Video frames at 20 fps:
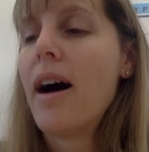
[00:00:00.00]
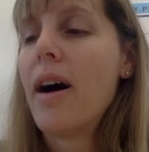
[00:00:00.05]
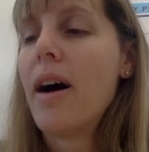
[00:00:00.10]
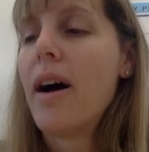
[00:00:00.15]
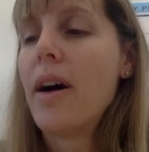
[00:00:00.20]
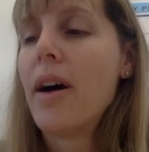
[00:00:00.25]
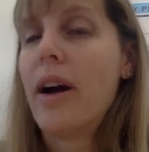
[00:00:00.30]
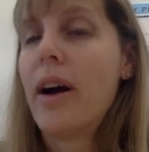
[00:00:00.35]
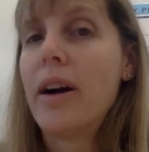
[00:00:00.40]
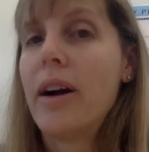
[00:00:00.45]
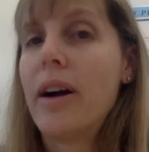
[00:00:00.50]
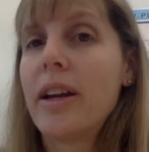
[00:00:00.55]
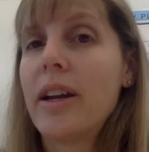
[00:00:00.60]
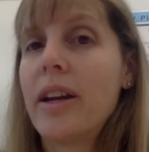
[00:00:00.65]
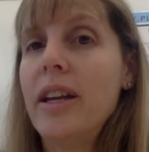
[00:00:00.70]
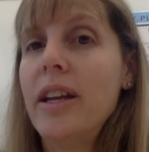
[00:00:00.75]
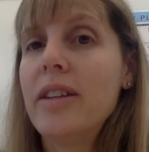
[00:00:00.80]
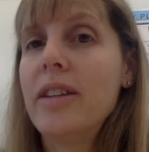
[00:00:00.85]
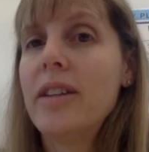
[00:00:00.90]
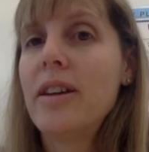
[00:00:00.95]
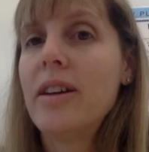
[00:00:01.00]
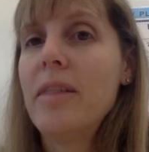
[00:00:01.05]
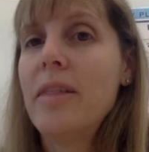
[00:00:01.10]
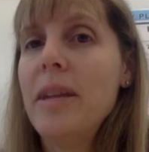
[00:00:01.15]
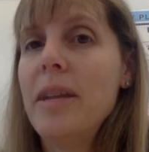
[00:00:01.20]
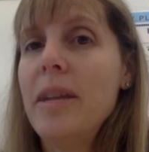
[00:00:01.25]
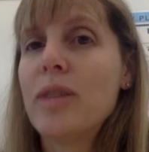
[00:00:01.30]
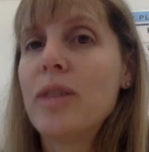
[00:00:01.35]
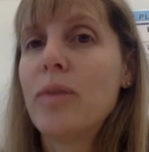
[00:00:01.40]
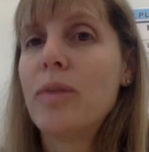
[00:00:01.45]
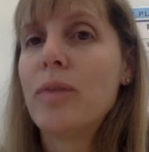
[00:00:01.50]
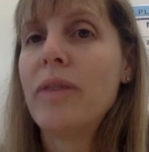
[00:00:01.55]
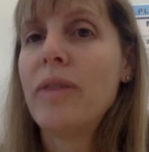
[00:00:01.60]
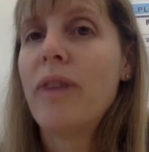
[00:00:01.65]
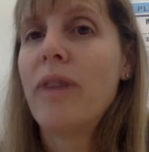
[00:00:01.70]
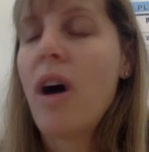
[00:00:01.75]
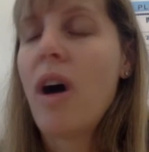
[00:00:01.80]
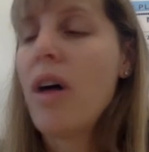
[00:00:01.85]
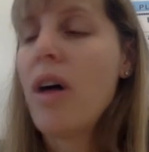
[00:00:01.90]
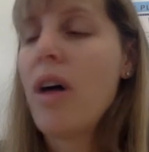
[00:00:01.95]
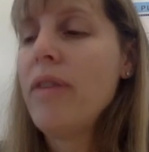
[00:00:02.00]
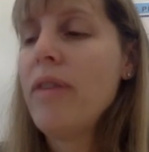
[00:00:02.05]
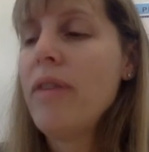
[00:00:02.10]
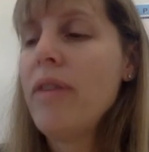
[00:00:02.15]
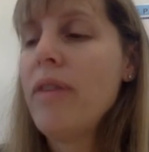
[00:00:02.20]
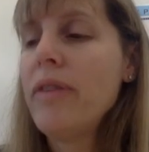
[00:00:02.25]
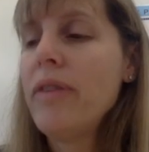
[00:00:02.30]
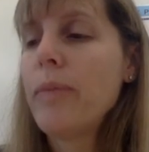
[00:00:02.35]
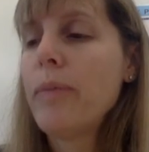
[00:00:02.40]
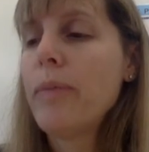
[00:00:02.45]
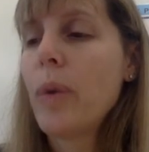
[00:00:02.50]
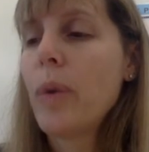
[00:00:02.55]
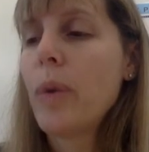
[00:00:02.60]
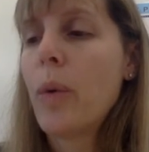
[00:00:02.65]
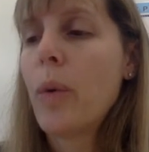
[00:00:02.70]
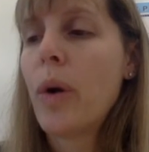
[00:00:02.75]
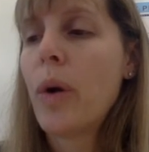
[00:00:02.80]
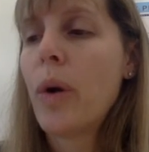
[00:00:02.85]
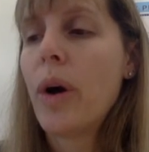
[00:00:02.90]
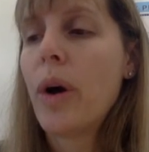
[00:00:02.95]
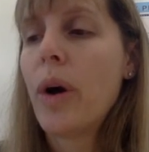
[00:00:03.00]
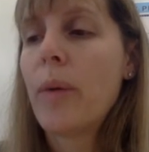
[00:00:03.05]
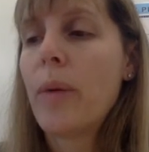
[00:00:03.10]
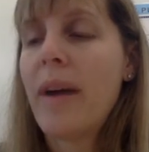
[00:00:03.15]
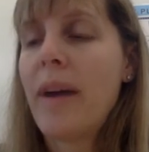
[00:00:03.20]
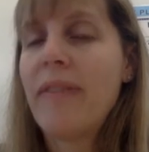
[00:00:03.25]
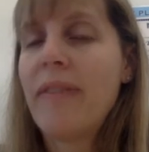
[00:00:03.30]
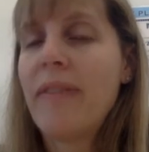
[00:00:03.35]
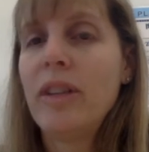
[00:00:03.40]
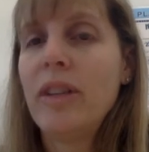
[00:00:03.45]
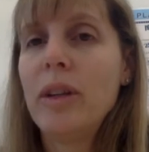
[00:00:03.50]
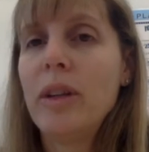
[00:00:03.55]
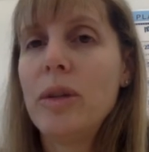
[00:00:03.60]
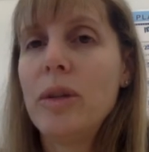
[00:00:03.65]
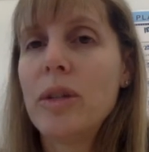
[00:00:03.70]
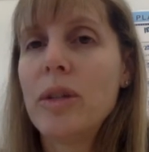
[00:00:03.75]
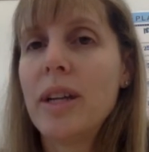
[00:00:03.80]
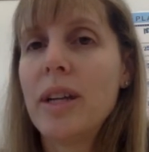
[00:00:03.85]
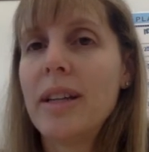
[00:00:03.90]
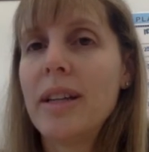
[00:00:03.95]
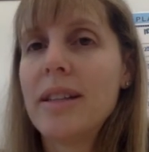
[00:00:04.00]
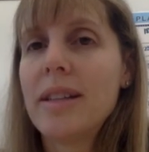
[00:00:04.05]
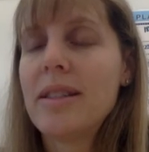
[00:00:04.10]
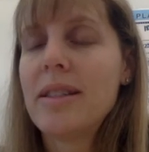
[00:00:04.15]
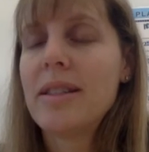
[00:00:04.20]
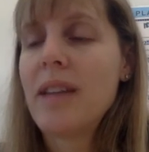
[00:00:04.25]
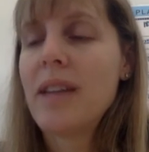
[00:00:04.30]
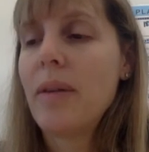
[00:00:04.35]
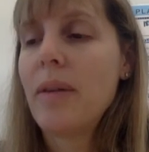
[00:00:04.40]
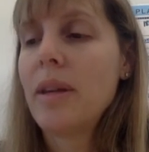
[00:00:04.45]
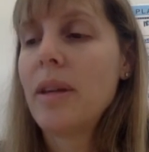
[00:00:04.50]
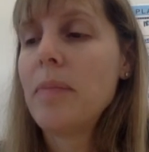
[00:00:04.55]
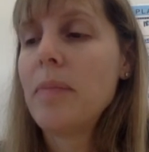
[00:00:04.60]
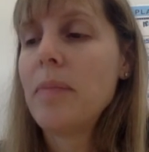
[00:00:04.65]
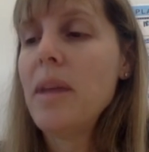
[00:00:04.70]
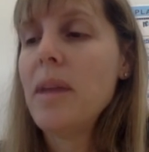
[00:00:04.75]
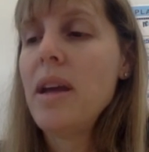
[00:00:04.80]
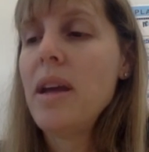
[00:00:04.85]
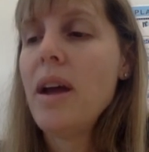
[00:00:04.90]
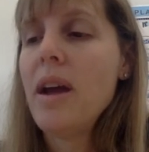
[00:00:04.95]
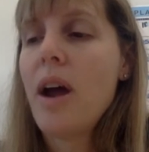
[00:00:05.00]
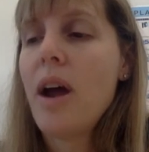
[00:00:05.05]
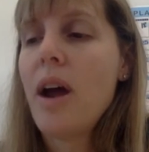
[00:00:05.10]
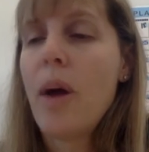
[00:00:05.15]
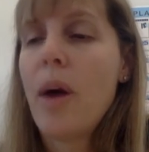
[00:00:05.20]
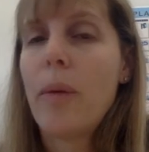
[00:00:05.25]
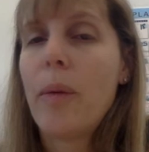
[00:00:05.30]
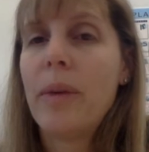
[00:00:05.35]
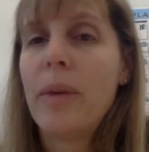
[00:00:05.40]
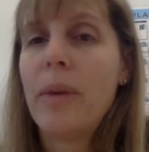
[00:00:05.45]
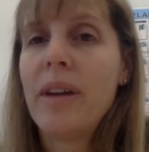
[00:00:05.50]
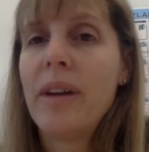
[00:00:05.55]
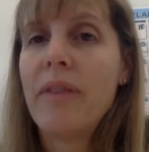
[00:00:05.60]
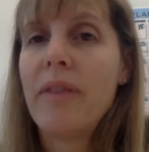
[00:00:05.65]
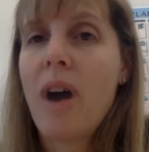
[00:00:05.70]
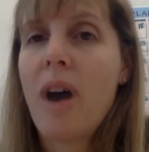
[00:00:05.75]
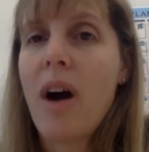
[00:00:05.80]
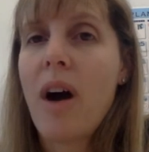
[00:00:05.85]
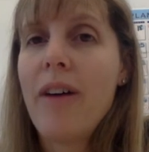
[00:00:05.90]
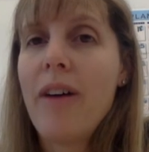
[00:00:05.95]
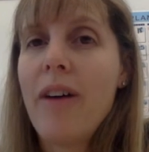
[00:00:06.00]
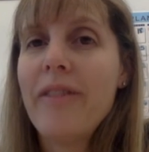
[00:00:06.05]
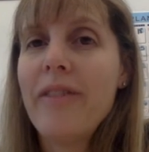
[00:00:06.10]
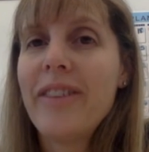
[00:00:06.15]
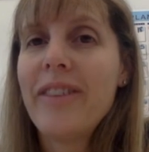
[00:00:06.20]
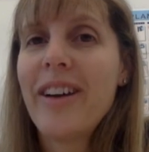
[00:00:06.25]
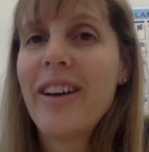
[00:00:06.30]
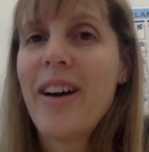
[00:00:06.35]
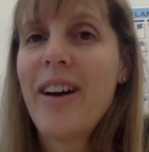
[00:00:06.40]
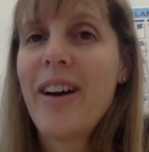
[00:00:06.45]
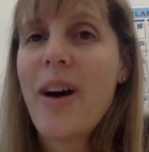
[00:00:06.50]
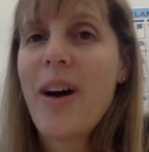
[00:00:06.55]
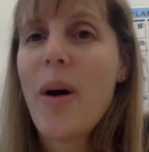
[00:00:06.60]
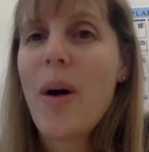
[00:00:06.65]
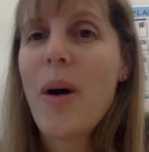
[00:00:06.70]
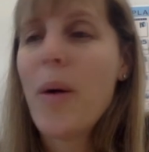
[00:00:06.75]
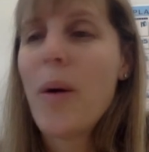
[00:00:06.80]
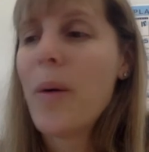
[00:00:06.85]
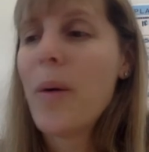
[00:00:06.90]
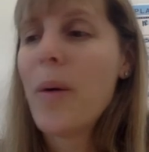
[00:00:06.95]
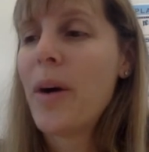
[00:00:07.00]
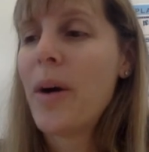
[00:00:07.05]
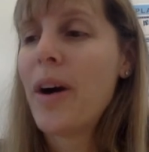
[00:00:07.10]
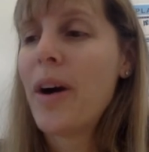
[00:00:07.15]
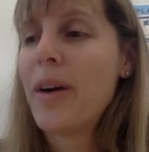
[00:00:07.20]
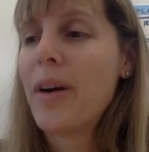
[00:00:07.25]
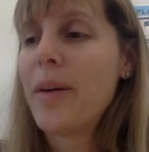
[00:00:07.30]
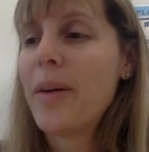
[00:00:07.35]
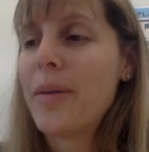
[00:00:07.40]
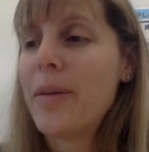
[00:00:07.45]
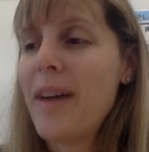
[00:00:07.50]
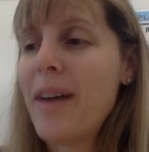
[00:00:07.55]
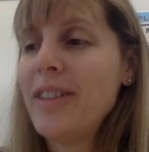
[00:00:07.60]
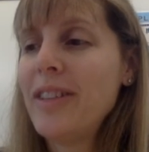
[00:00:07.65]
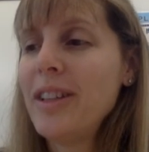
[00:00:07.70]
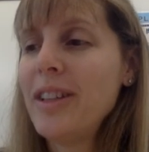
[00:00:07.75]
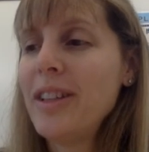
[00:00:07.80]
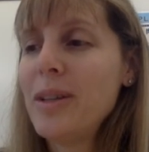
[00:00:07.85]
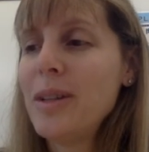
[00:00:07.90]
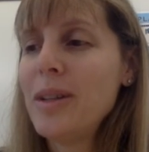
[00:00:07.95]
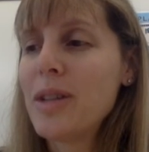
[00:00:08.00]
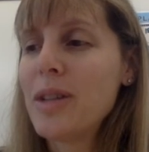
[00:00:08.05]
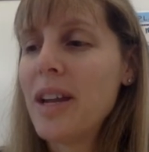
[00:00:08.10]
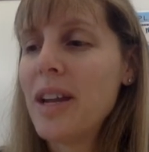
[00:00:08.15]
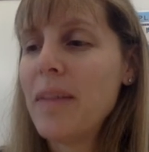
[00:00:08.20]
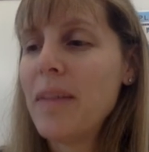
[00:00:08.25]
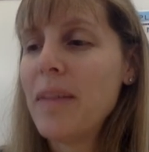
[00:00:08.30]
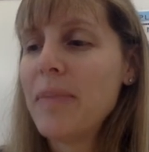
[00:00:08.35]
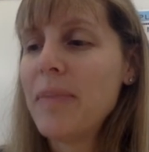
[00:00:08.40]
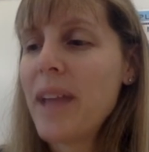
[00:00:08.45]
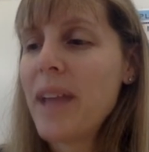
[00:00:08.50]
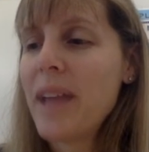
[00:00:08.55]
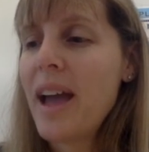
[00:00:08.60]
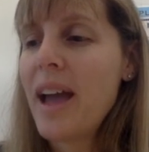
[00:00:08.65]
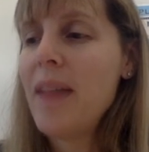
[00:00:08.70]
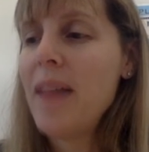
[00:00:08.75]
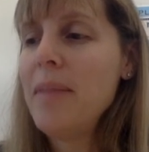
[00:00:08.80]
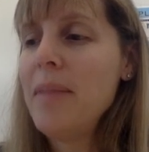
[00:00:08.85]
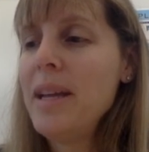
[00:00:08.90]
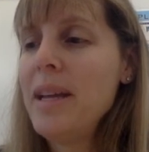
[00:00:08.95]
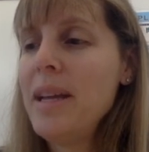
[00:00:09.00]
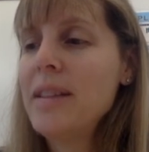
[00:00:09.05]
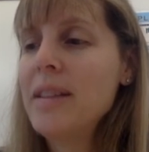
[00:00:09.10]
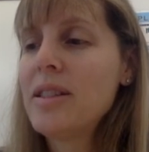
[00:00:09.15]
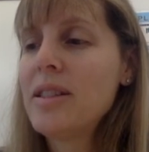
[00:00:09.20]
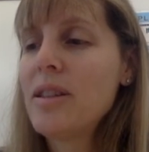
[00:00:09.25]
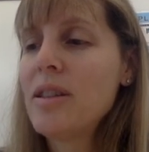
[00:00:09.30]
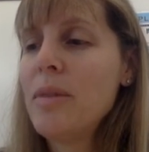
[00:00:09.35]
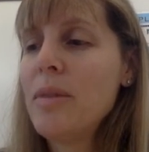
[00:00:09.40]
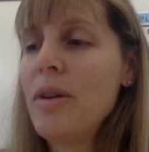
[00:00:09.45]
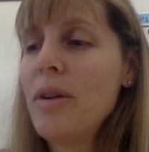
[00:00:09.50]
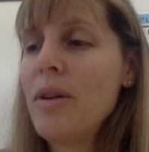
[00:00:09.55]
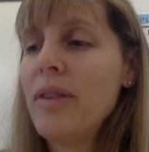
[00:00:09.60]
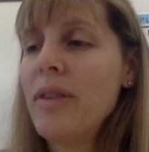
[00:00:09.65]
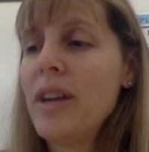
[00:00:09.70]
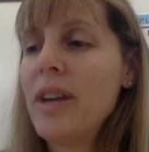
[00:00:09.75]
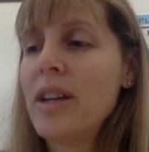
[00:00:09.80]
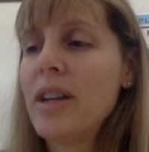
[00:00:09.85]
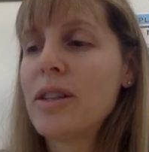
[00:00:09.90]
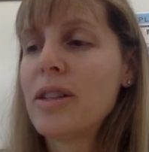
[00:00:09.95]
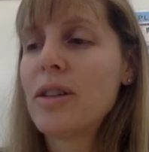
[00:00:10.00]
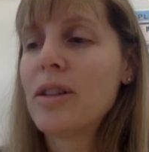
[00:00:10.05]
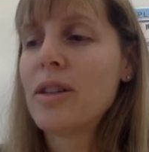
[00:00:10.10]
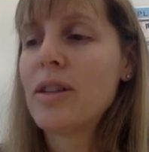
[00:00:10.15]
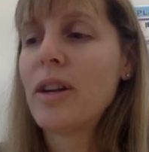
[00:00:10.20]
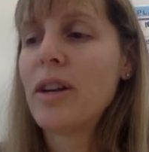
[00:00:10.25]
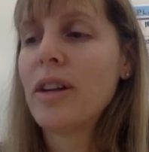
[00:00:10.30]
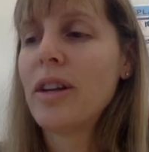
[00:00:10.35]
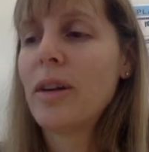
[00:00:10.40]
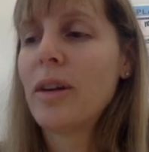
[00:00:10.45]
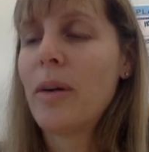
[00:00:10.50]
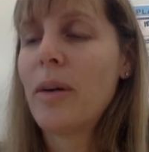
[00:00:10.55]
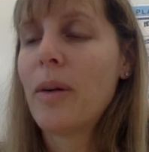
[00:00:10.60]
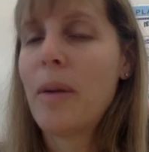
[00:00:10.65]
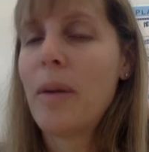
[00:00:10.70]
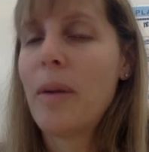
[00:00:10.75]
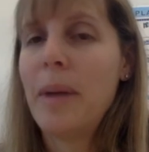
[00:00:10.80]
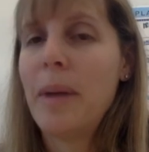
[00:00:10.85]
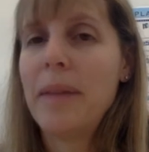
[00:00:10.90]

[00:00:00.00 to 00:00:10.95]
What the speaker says: Our key term is revolve or revolution. Say it with me. Revolve or revolution. And it means to move in a circular orbit.